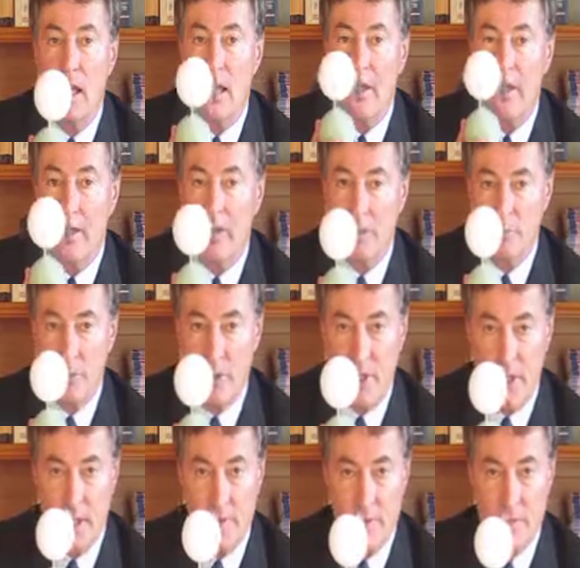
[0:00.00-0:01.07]
Another
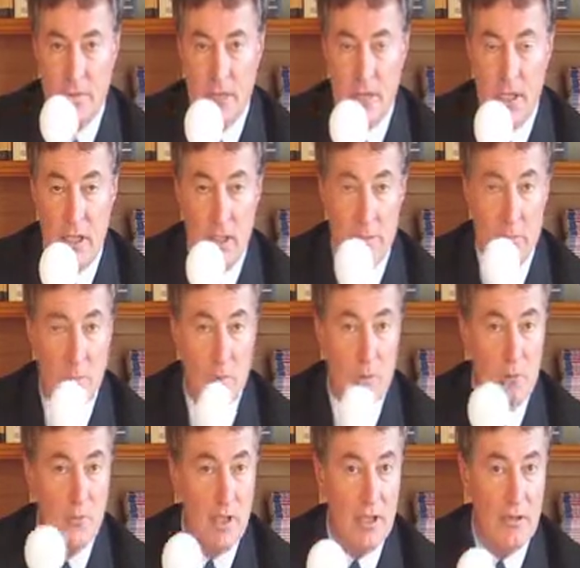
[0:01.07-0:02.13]
place, and
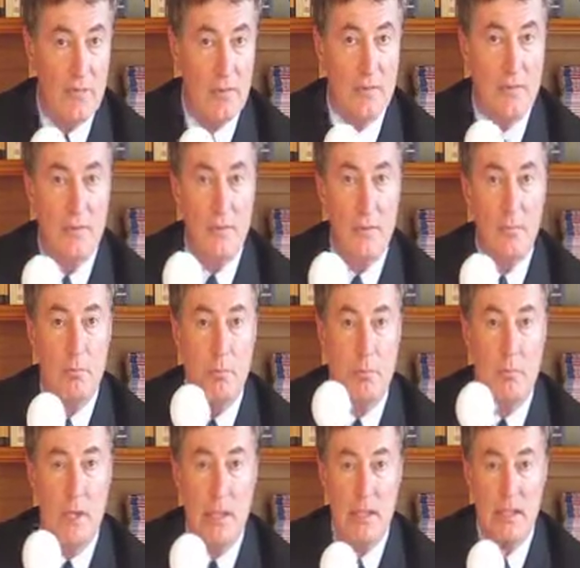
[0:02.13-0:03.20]
more relevant for
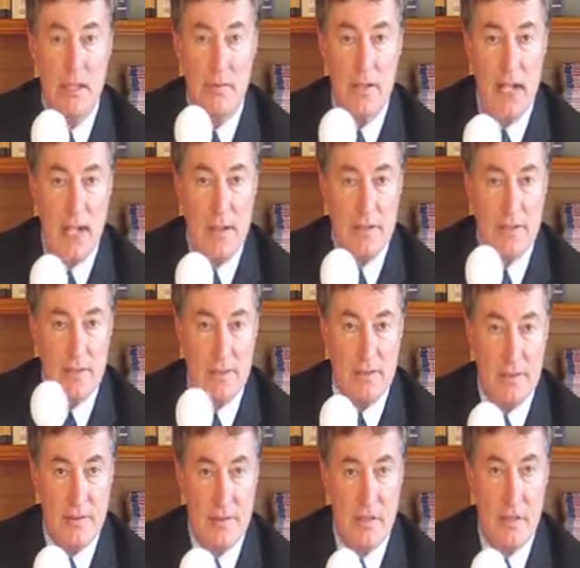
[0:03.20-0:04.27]
many of the accidents
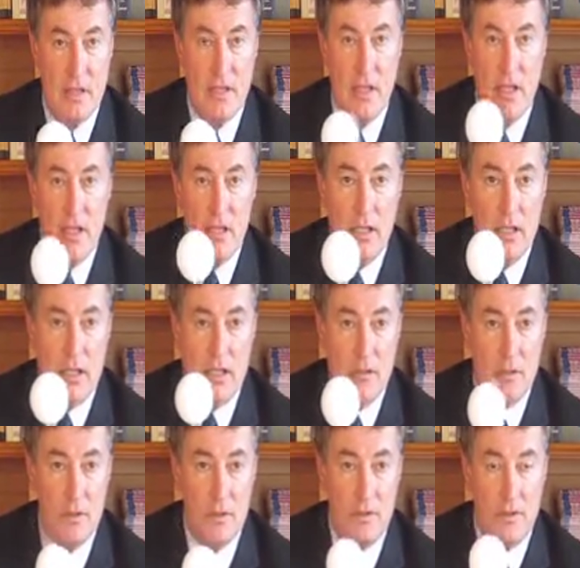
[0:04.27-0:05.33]
we see in our
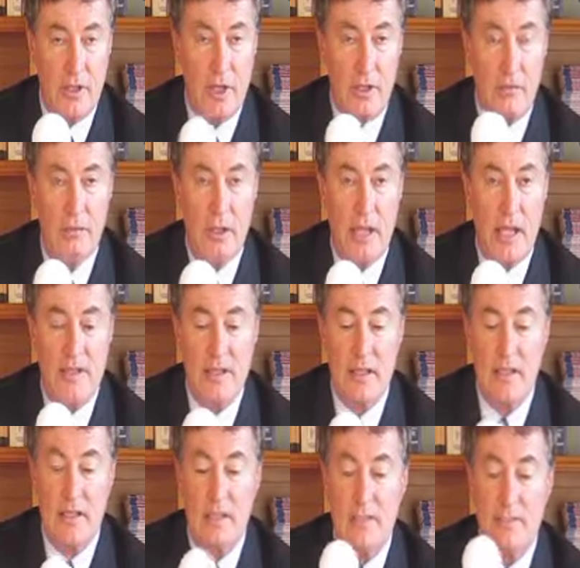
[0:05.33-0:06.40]
work with carbon
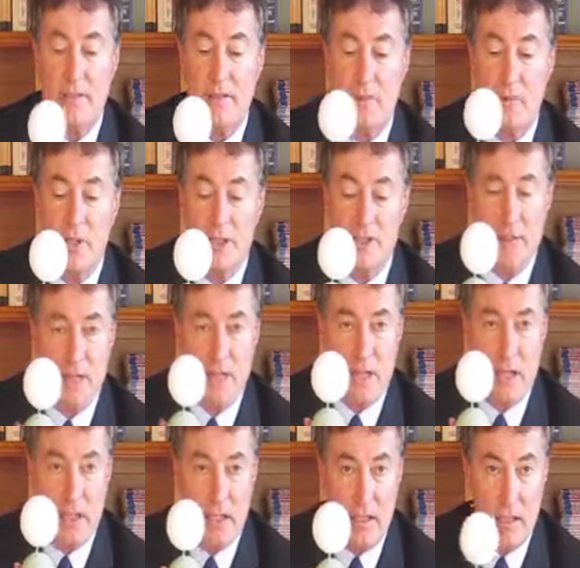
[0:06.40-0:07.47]
monoxide, is places
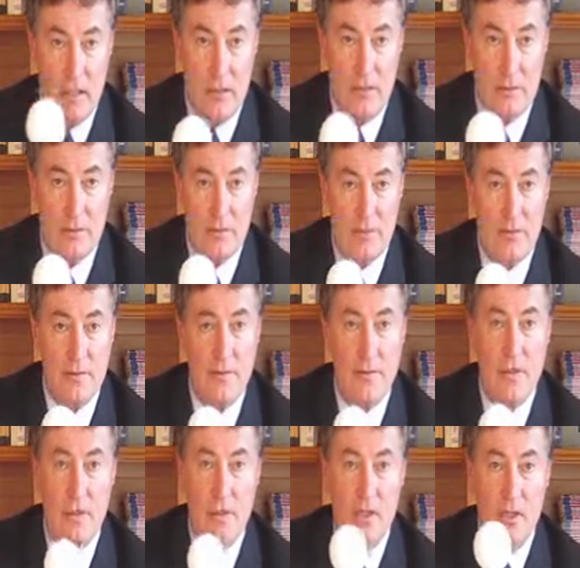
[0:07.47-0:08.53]
like heaters,
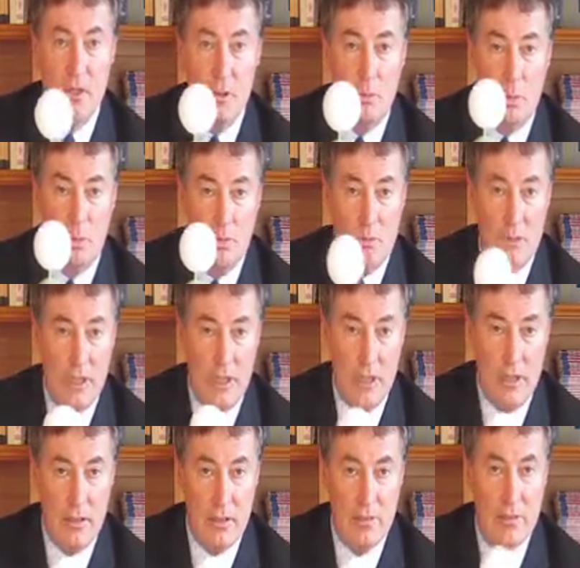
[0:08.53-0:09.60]
pool
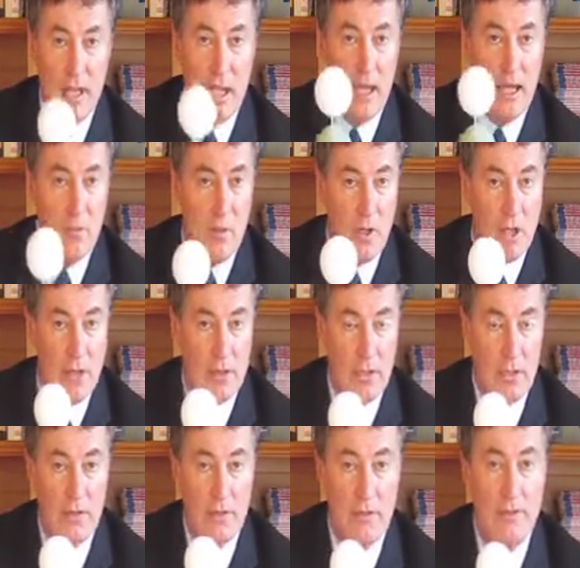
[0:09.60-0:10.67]
heaters, hot water
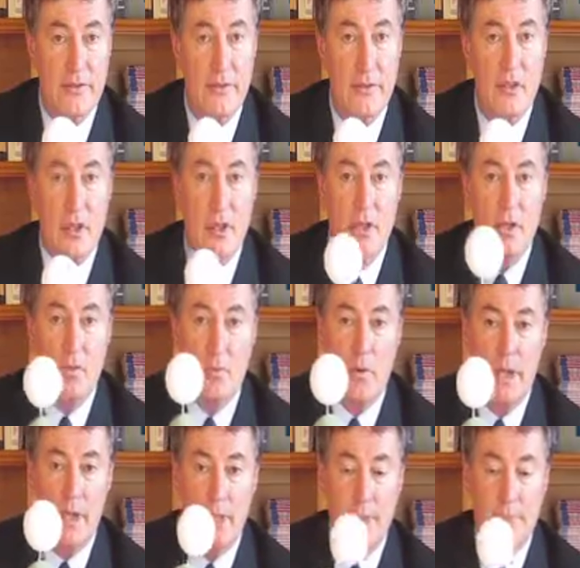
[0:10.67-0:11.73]
heaters,
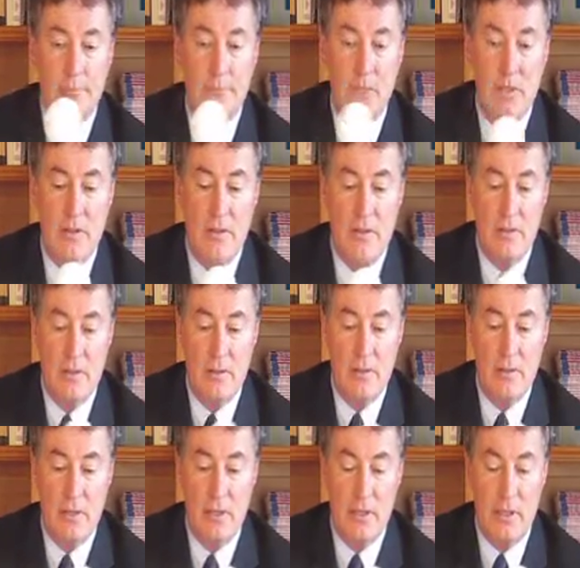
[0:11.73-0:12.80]
where
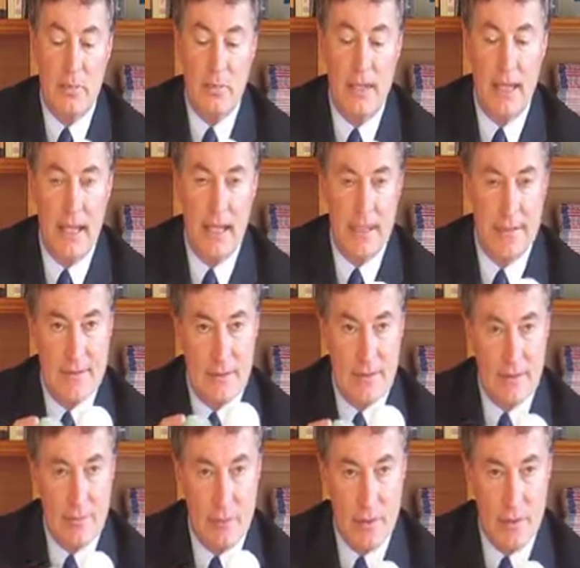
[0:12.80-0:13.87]
the appliance
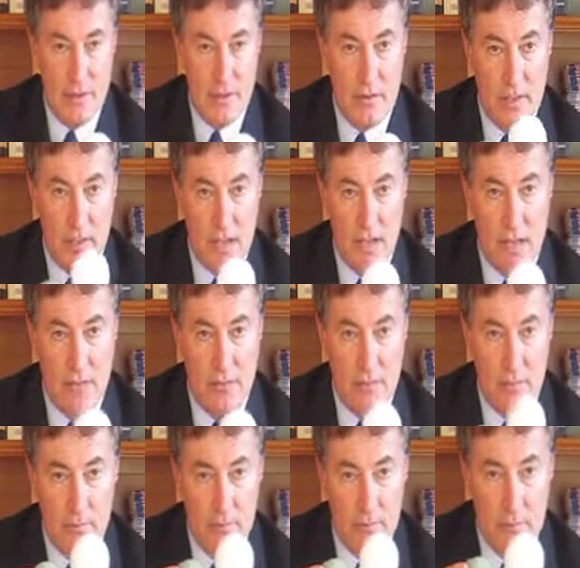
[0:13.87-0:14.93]
that's burning the
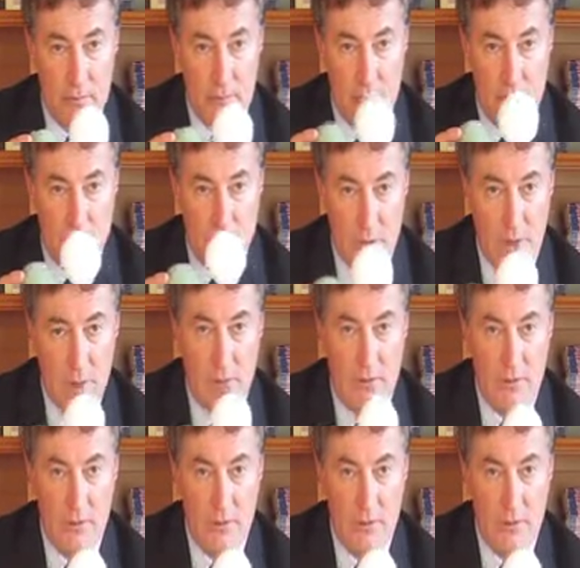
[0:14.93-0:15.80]
carbon, burning the